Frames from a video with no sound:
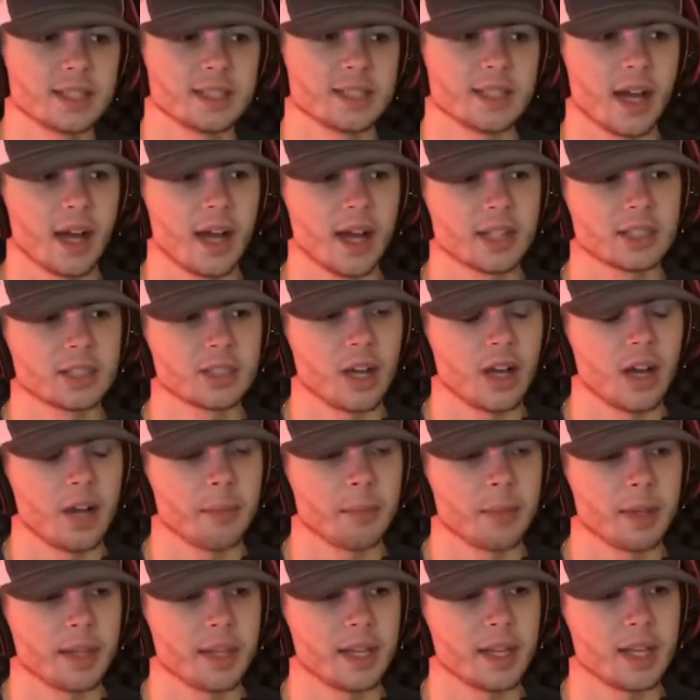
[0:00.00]
I saw
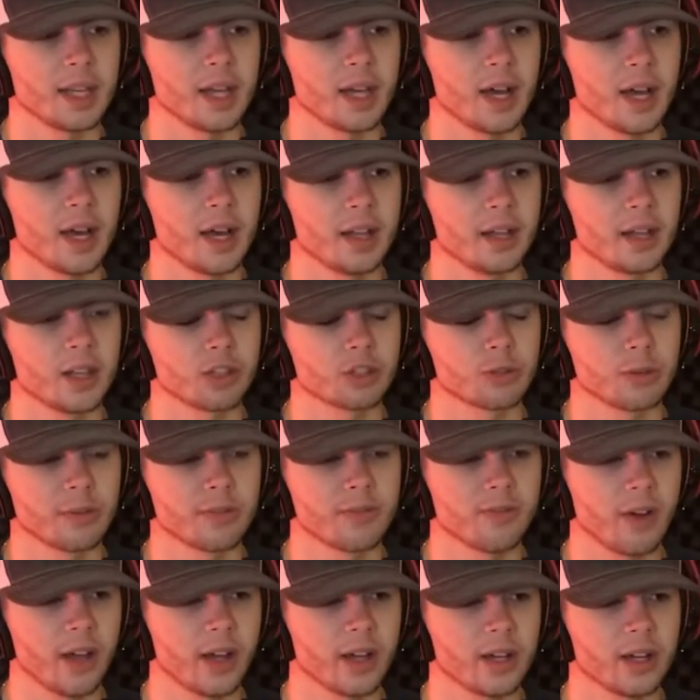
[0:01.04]
him in the Ultimate
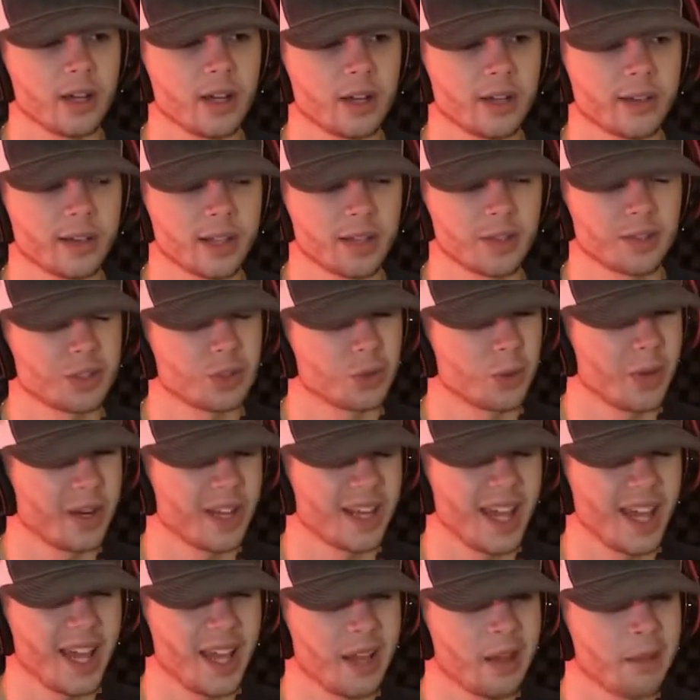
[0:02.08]
Fighter. I think it was
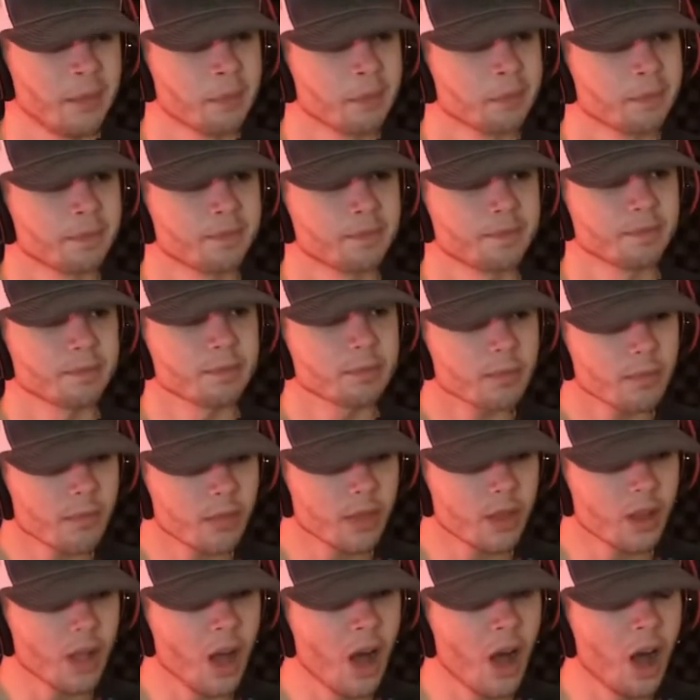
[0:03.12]
28.
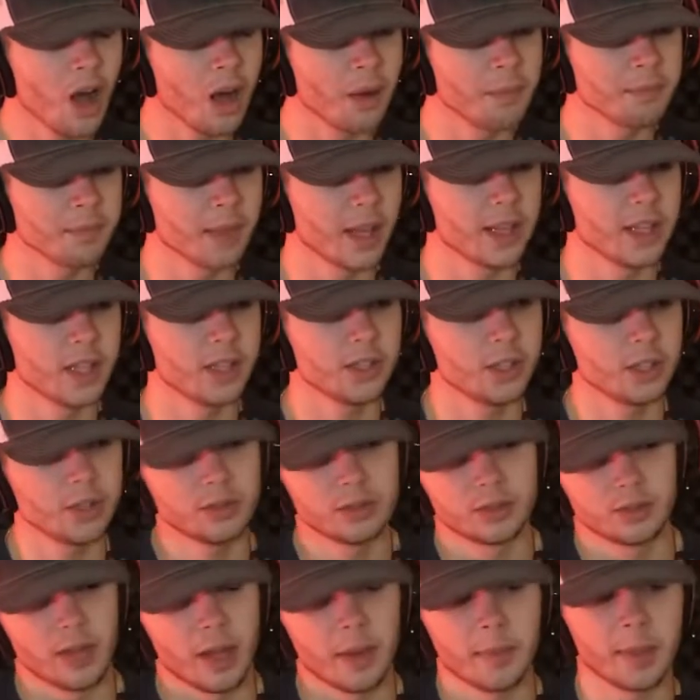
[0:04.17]
And the
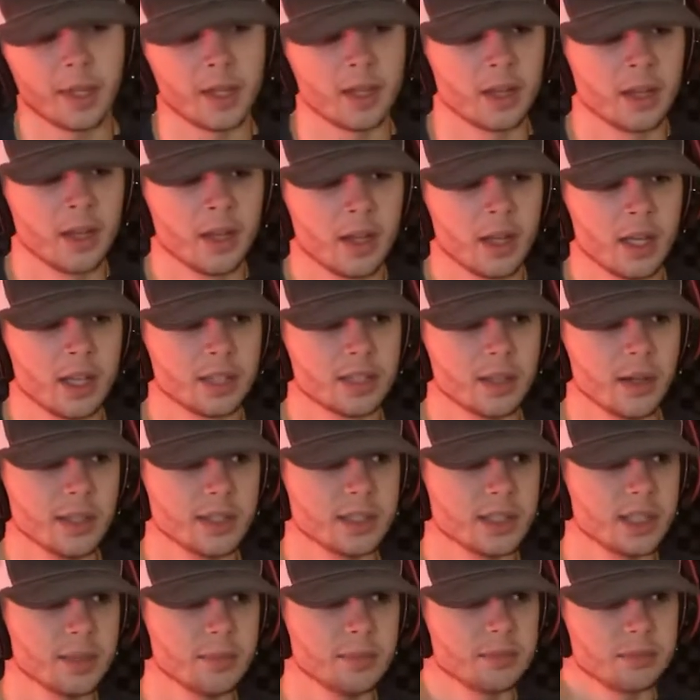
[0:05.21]
dude's, he's
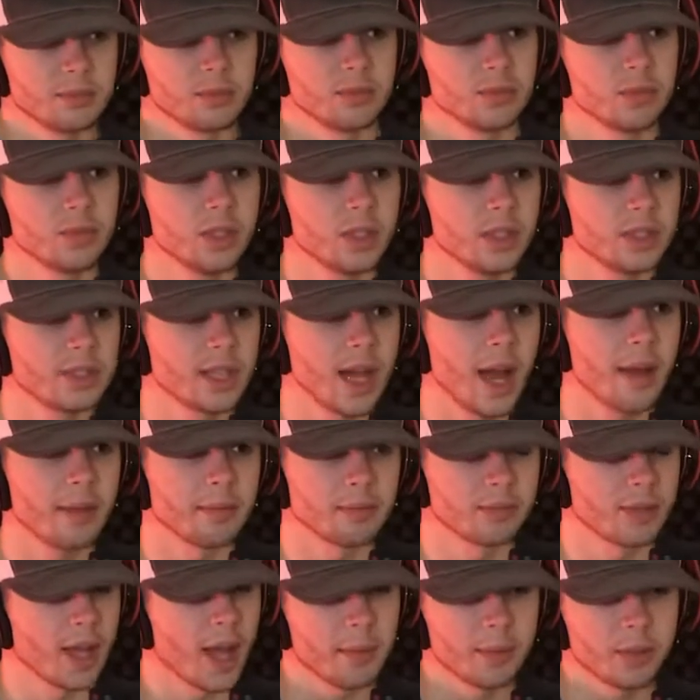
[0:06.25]
always seemed really
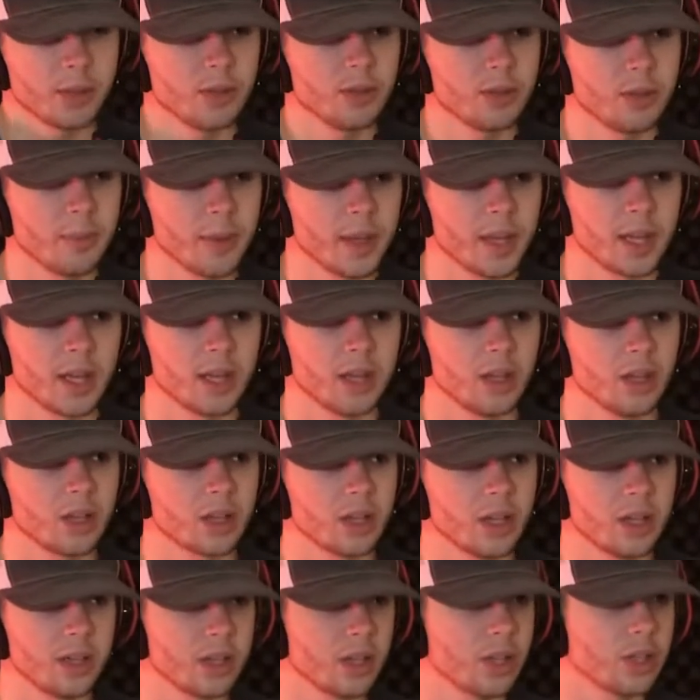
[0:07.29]
top dude to me. He looked
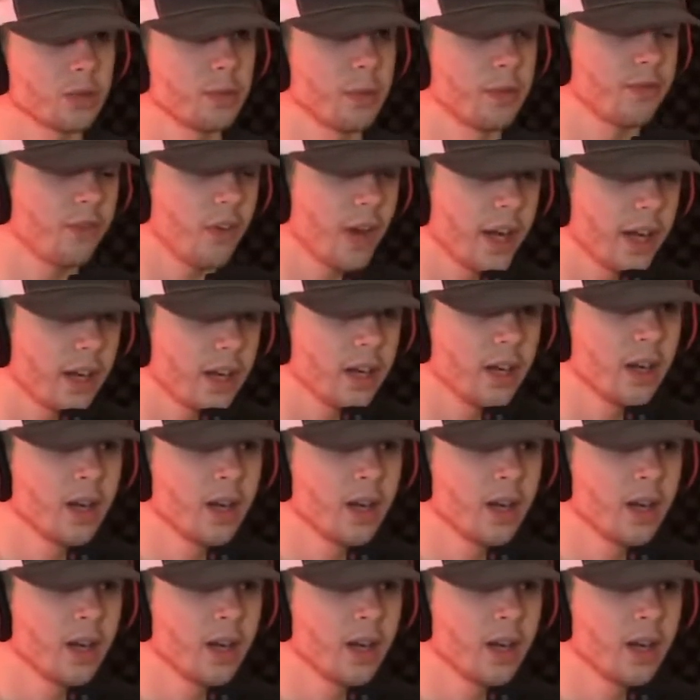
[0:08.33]
good in the Ultimate Fighter.